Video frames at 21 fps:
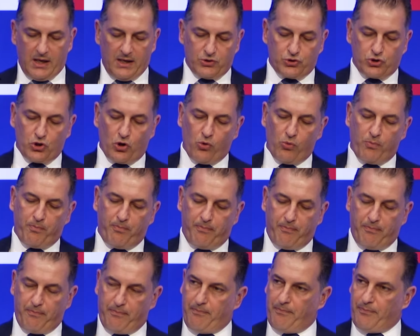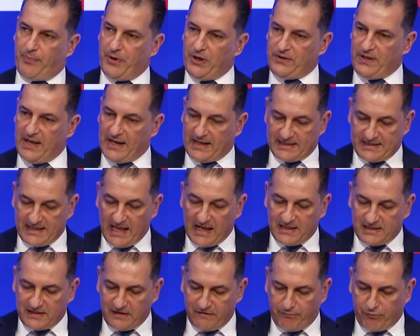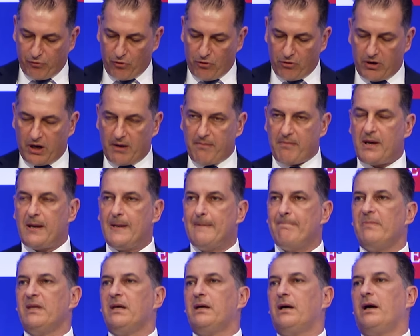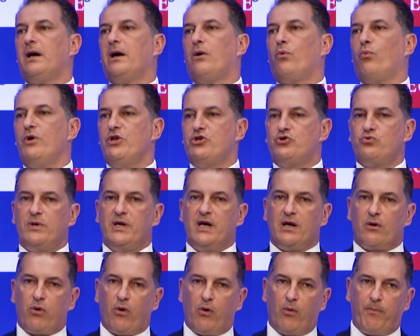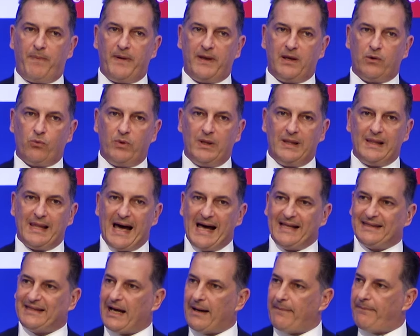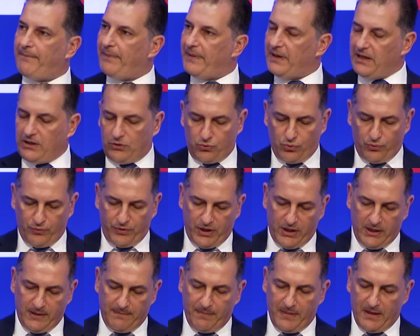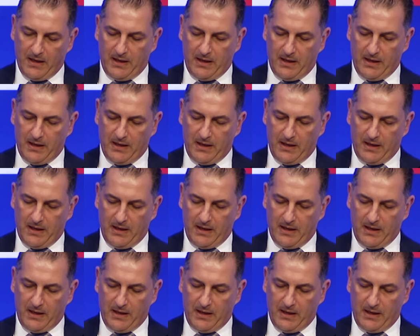So pretty extensive program, which we are hoping will add up into the